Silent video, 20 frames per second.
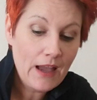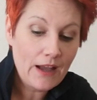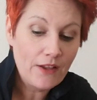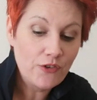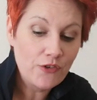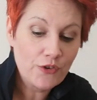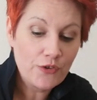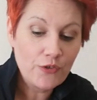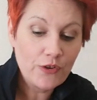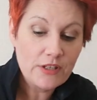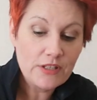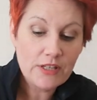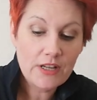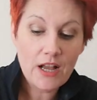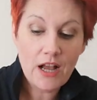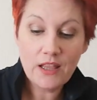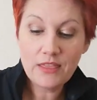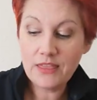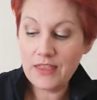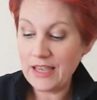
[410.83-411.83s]
And you're going to
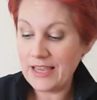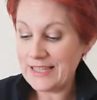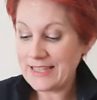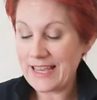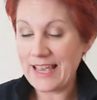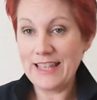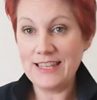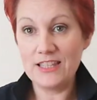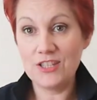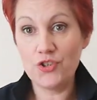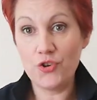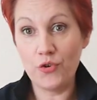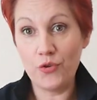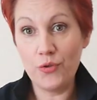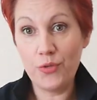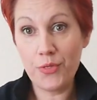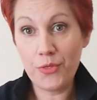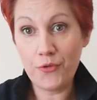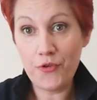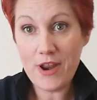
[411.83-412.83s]
cut these
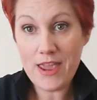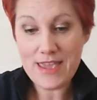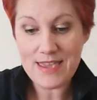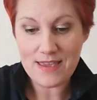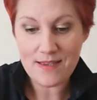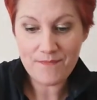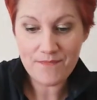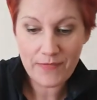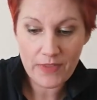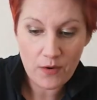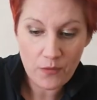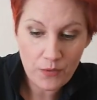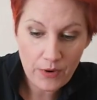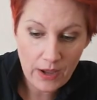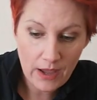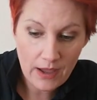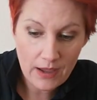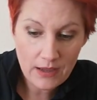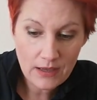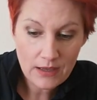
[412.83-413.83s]
into three,
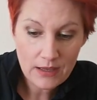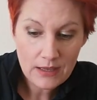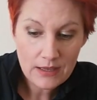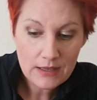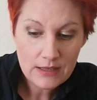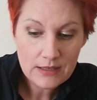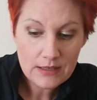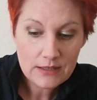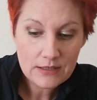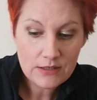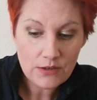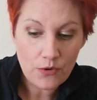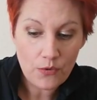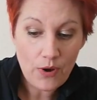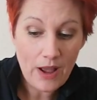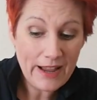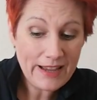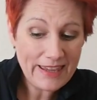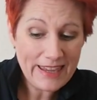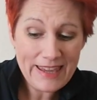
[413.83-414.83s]
okay?
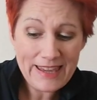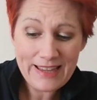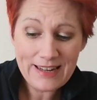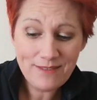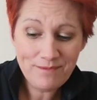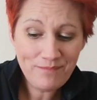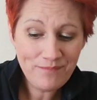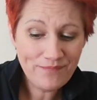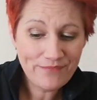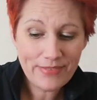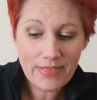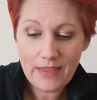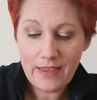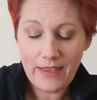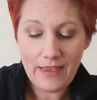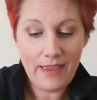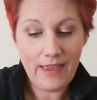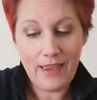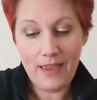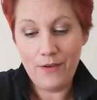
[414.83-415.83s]
So again,
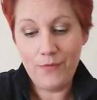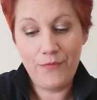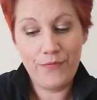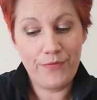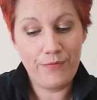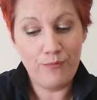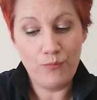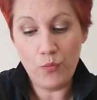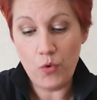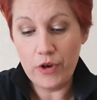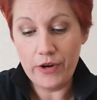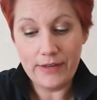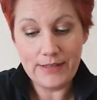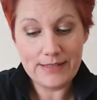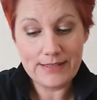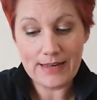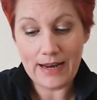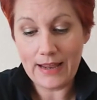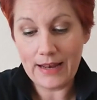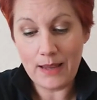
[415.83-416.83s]
if one
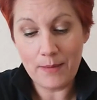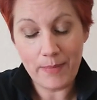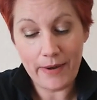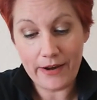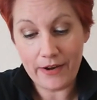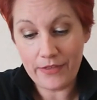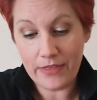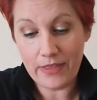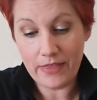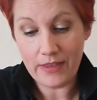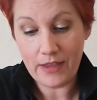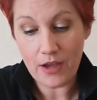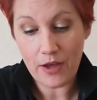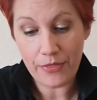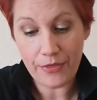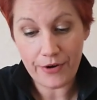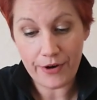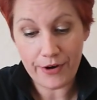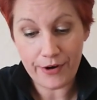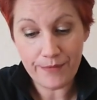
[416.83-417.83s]
is slightly bigger than the
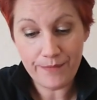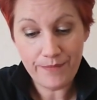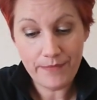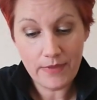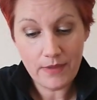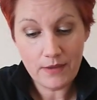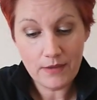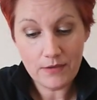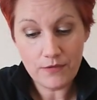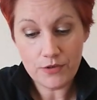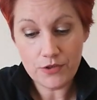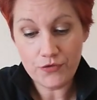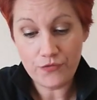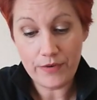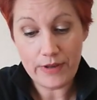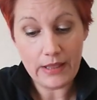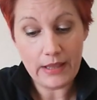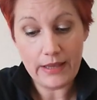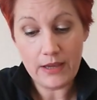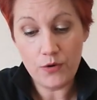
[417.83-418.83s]
other, it's
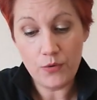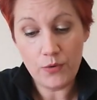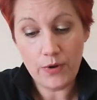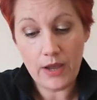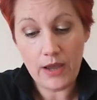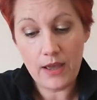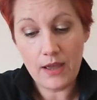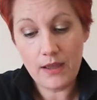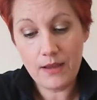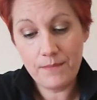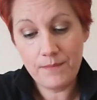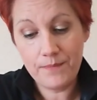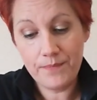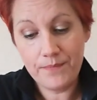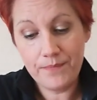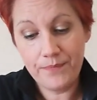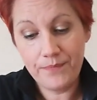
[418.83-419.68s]
really okay.